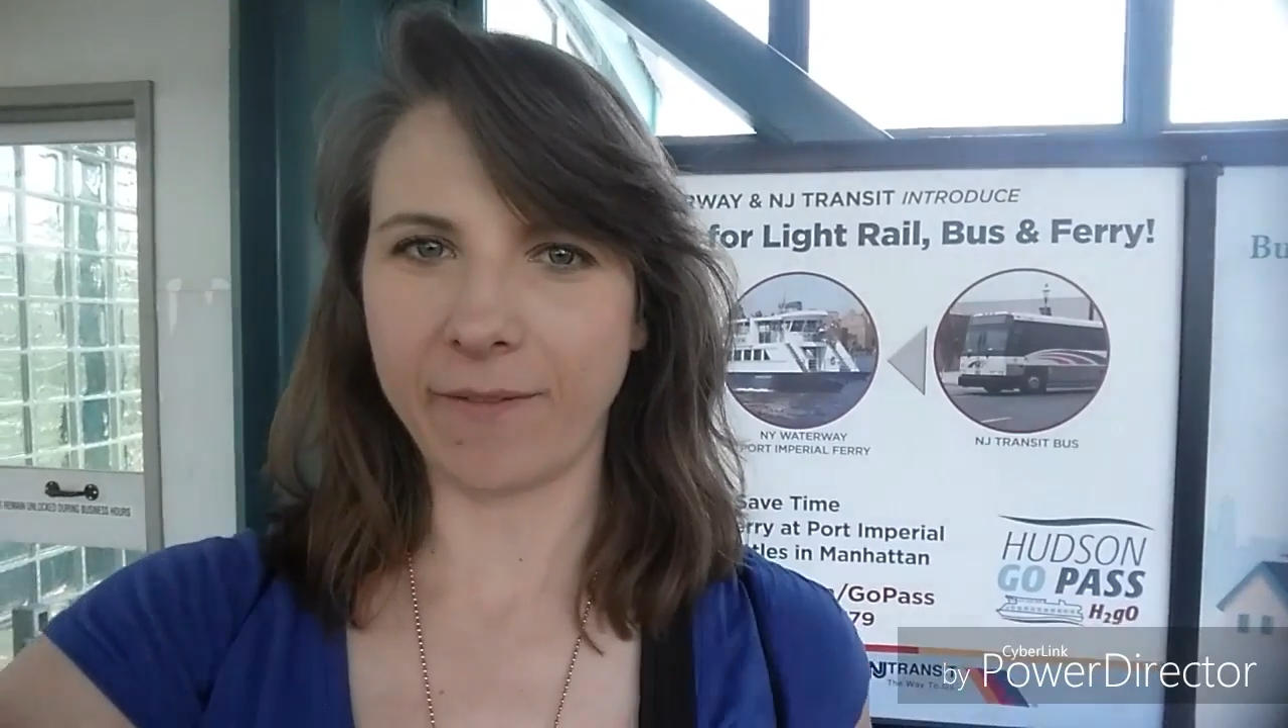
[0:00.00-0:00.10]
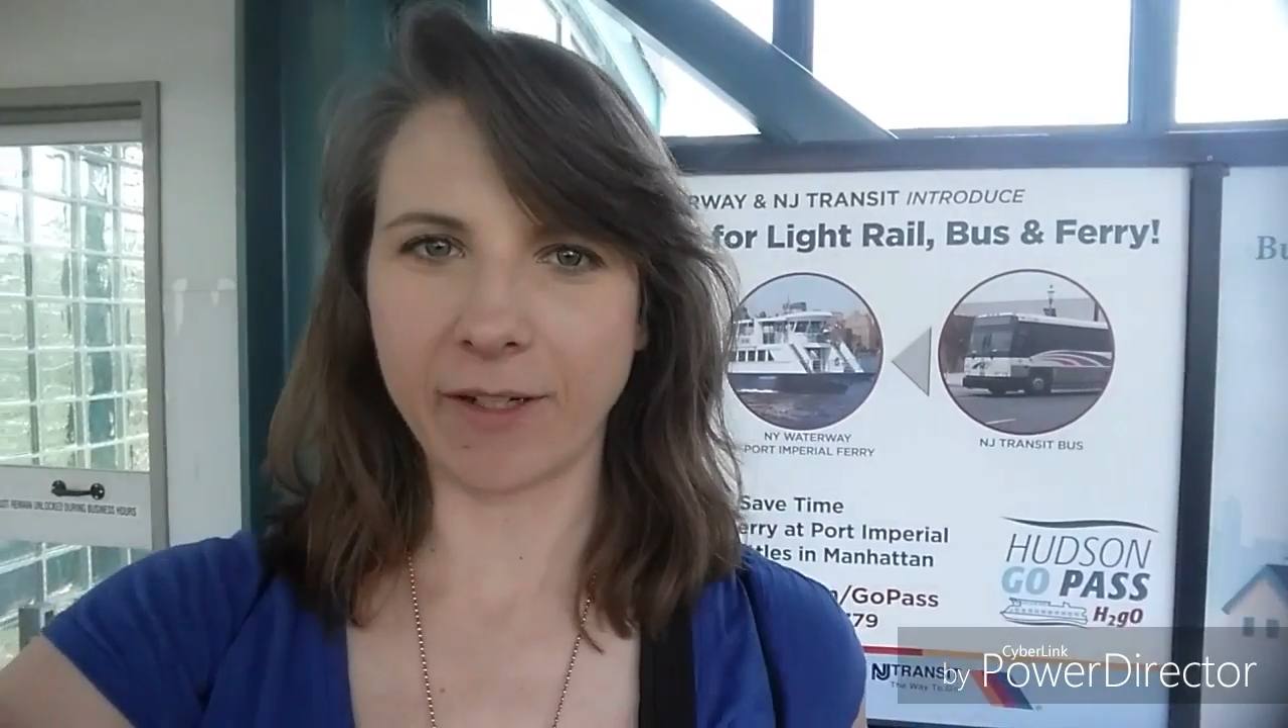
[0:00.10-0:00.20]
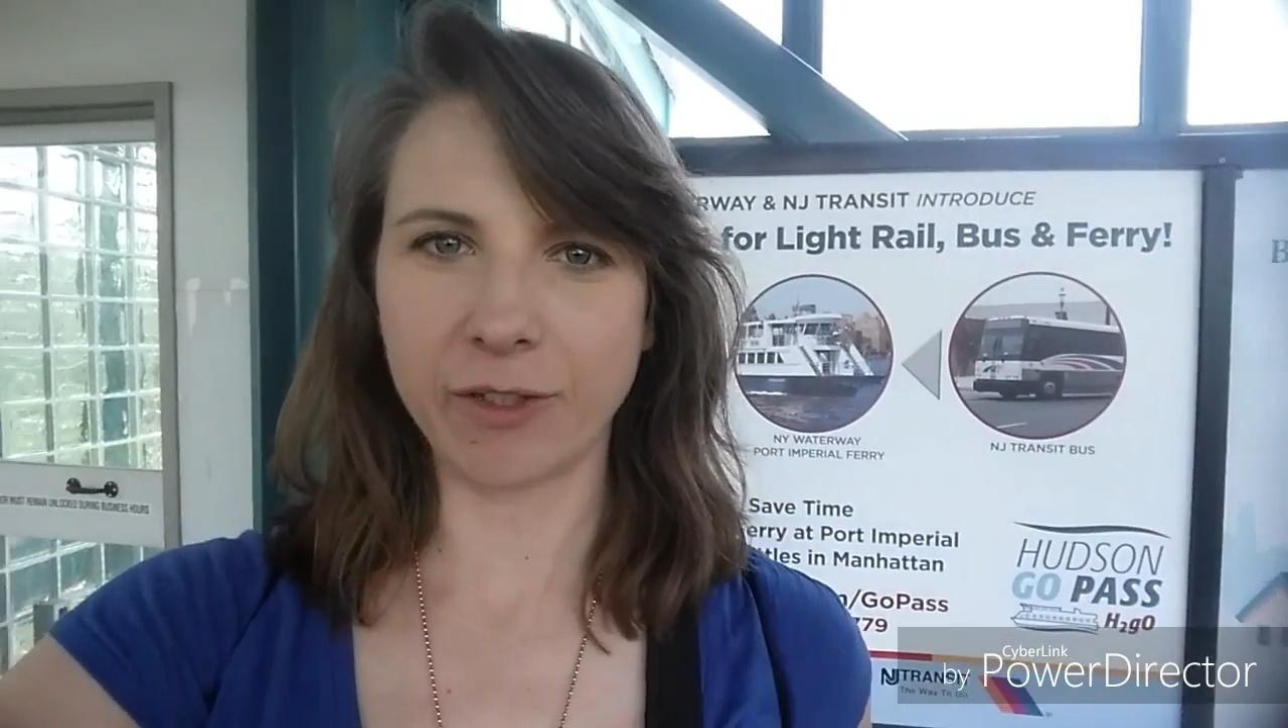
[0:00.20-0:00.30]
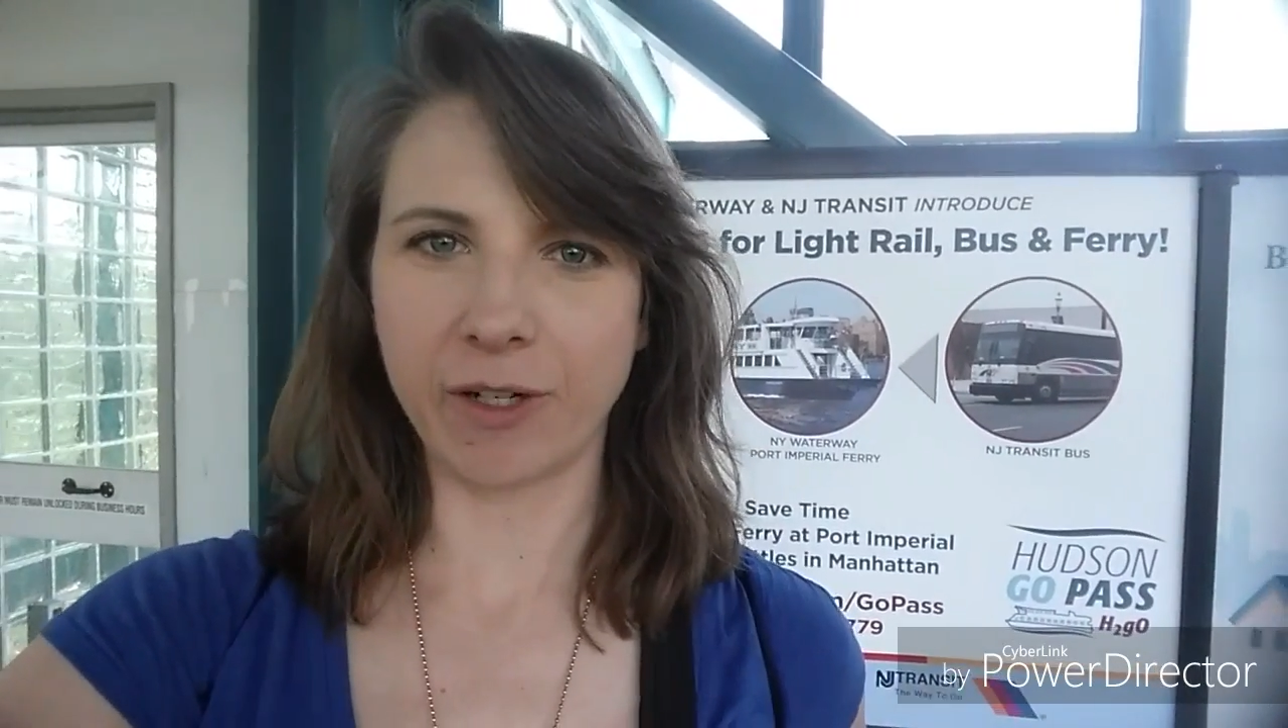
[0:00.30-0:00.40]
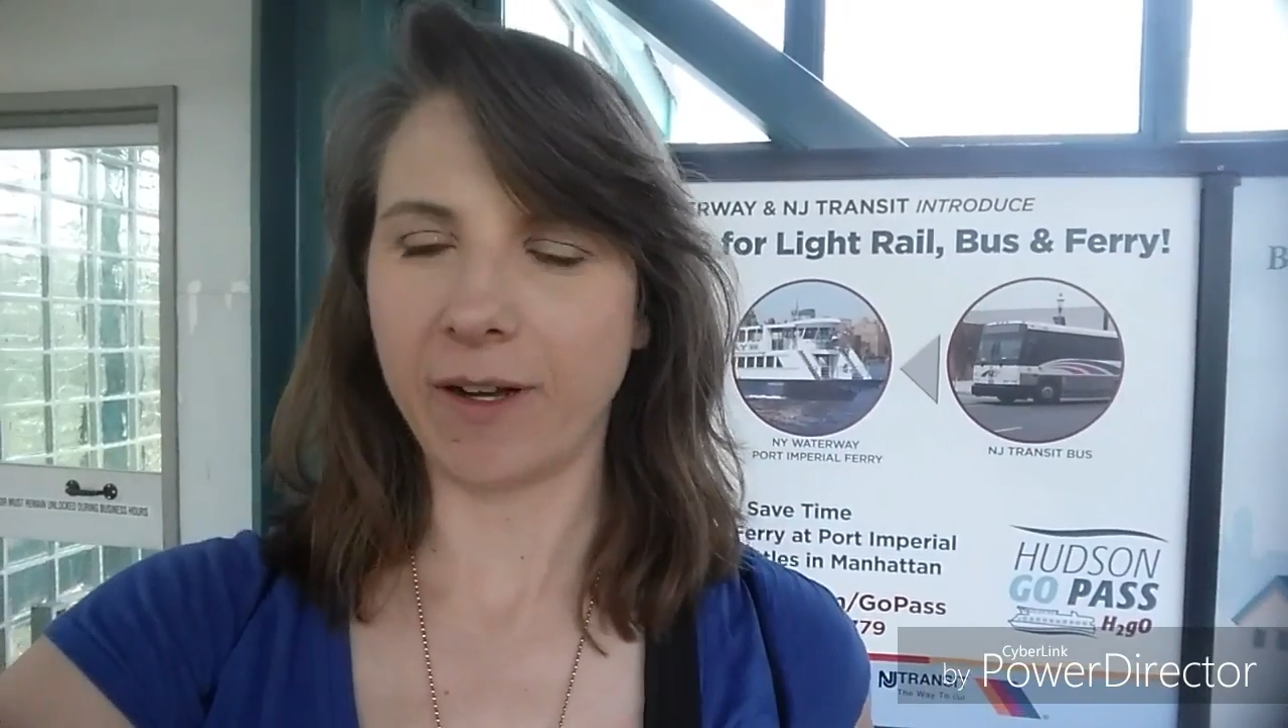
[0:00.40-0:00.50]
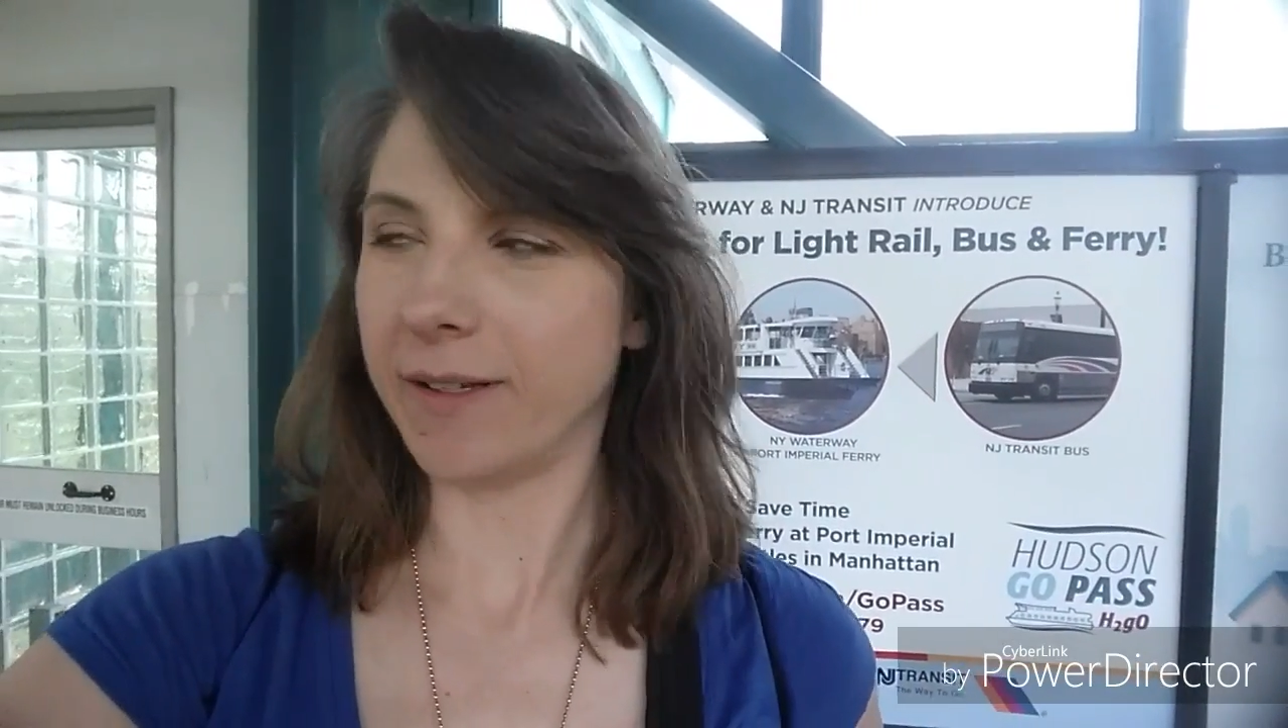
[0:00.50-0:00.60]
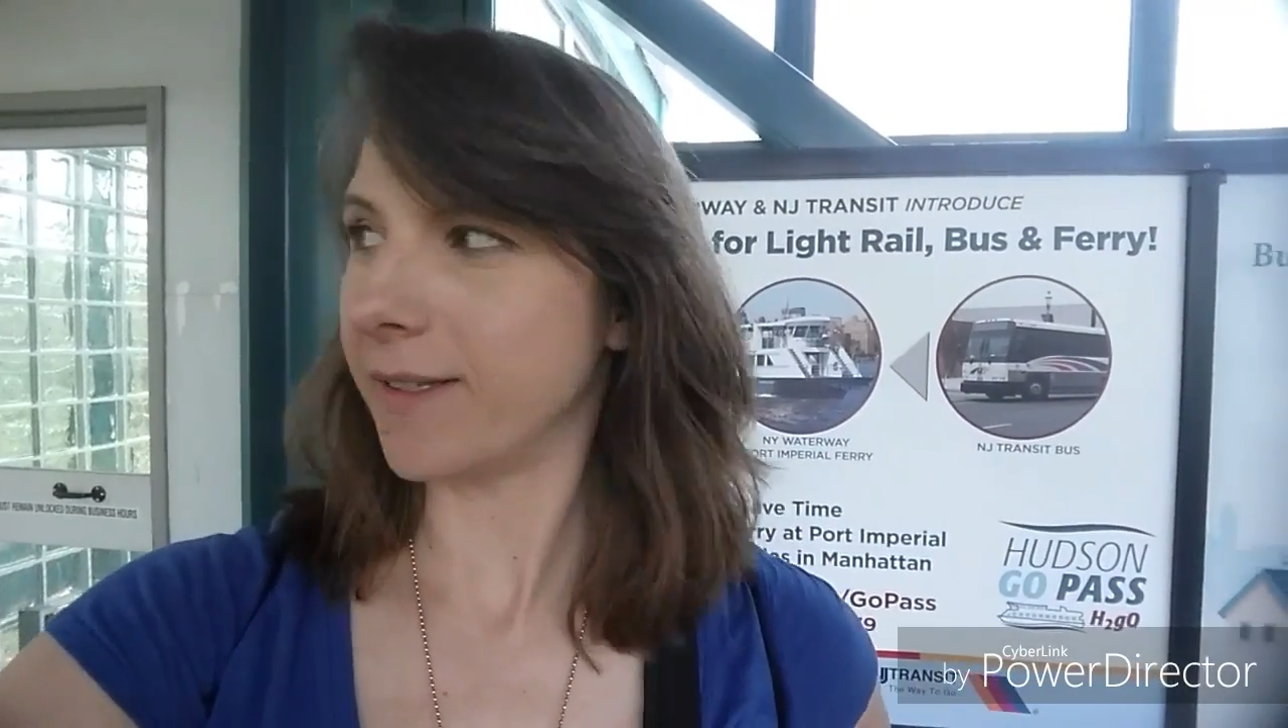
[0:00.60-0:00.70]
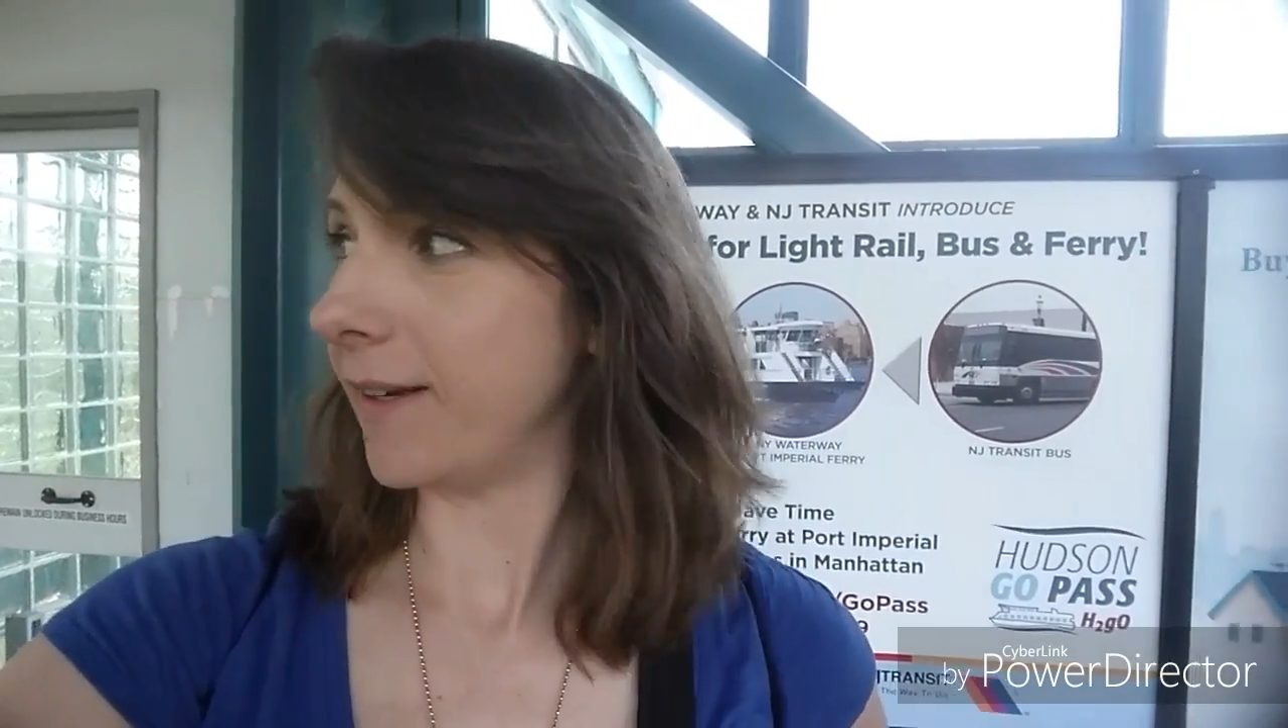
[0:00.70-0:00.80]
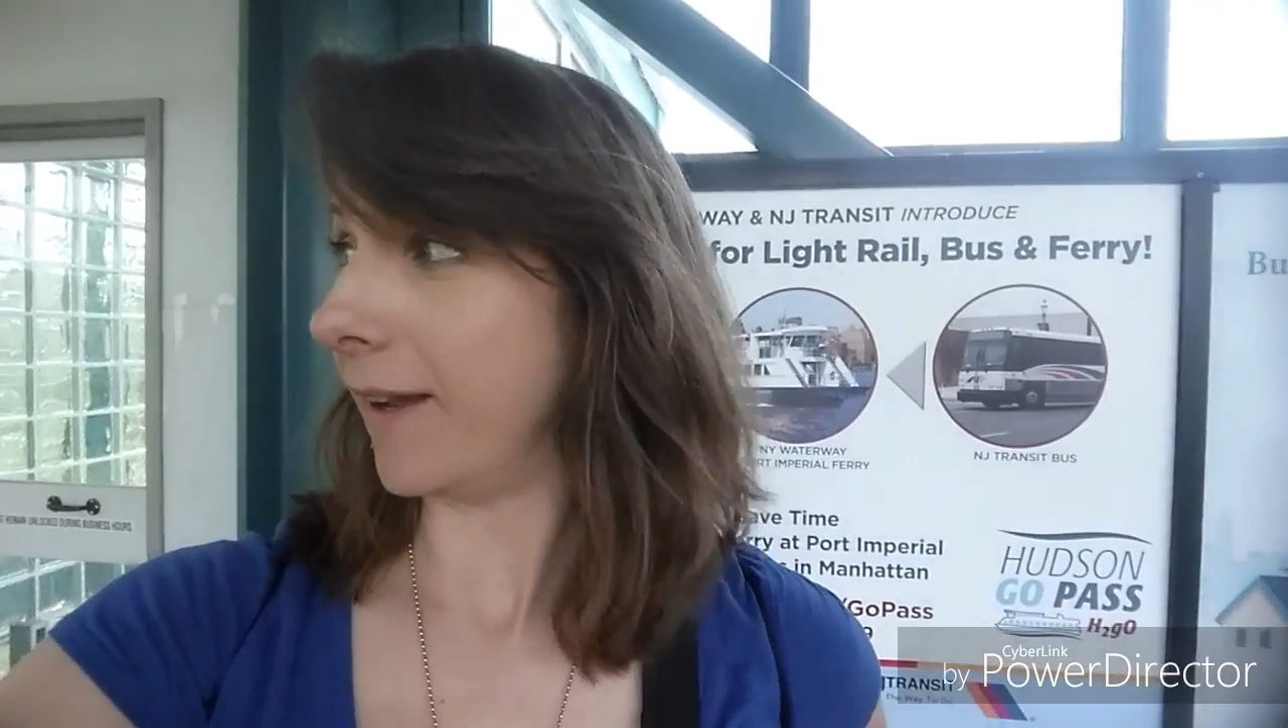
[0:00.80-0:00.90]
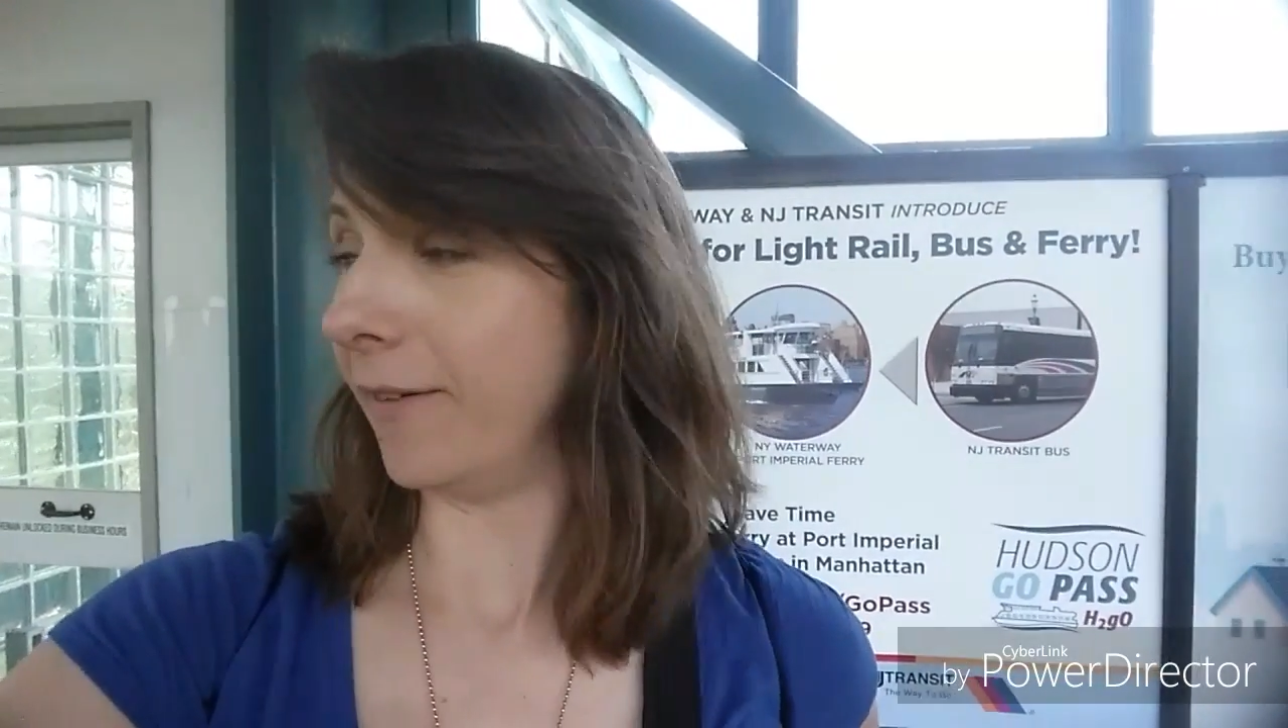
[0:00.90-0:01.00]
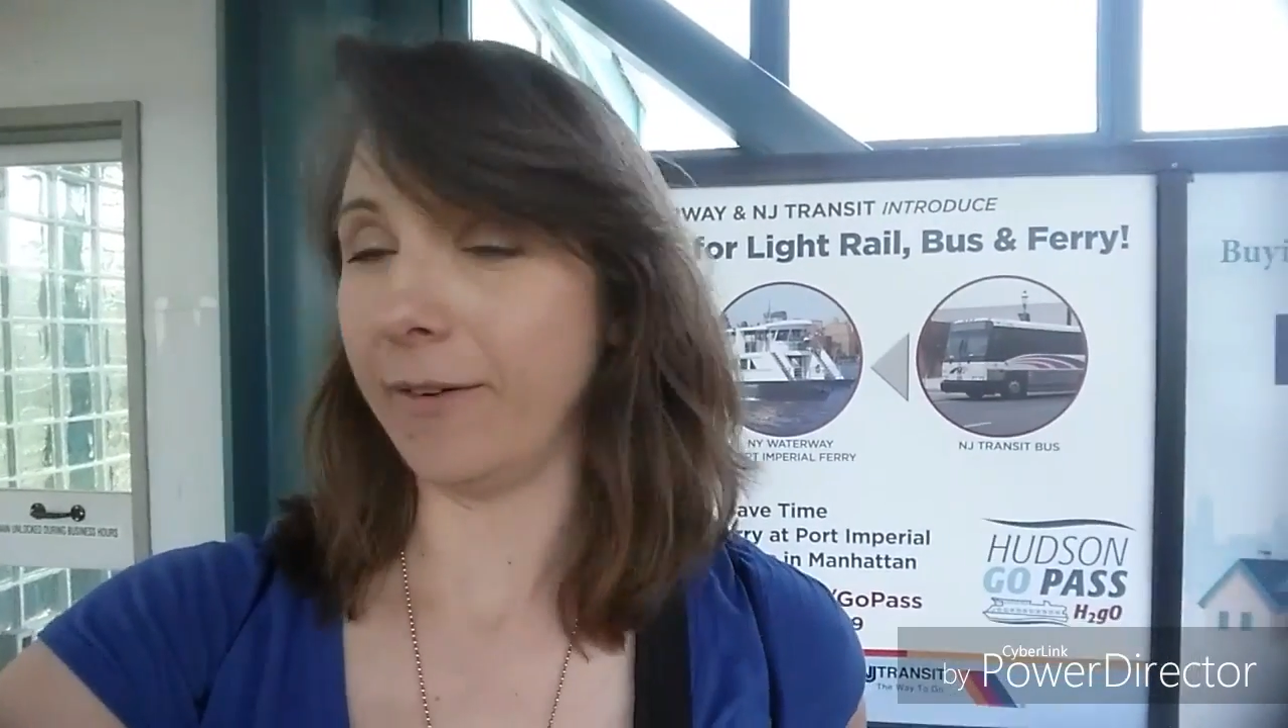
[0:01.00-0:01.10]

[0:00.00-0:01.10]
adventure on a Sunday.